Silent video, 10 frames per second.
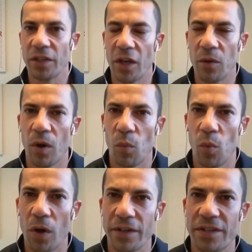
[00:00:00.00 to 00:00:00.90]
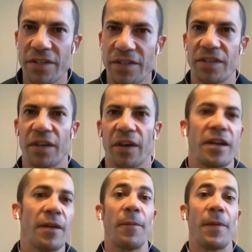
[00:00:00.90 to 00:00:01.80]
what is going
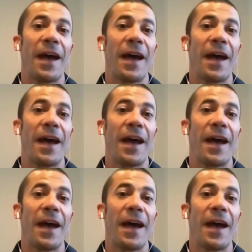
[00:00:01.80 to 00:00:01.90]
to